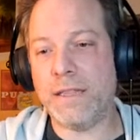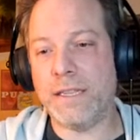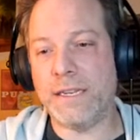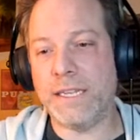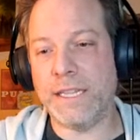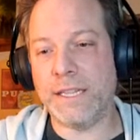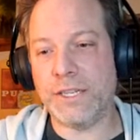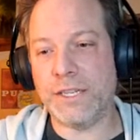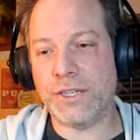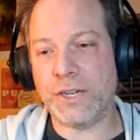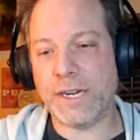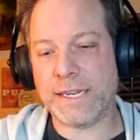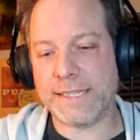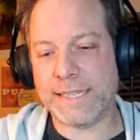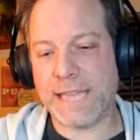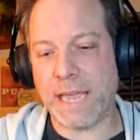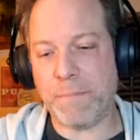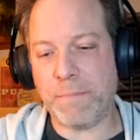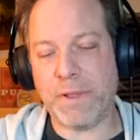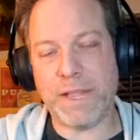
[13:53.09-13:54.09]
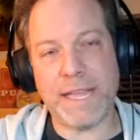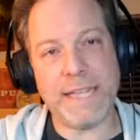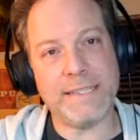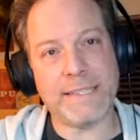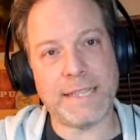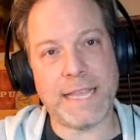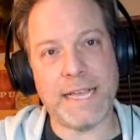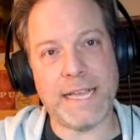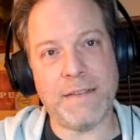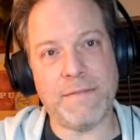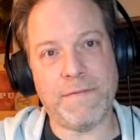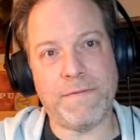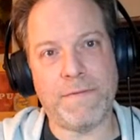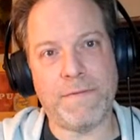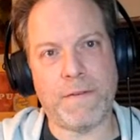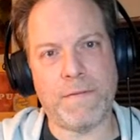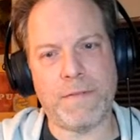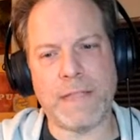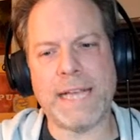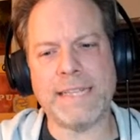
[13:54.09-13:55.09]
the Dillinger Escape Plan's
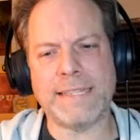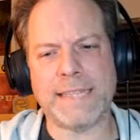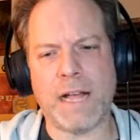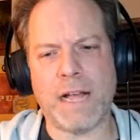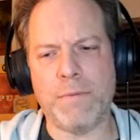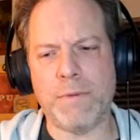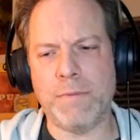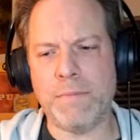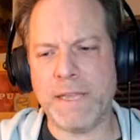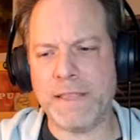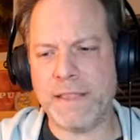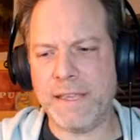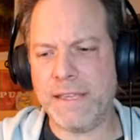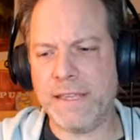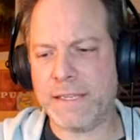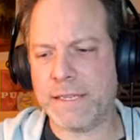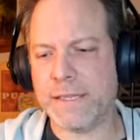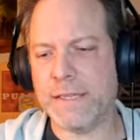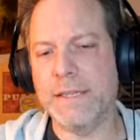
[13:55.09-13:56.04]
last album, I think.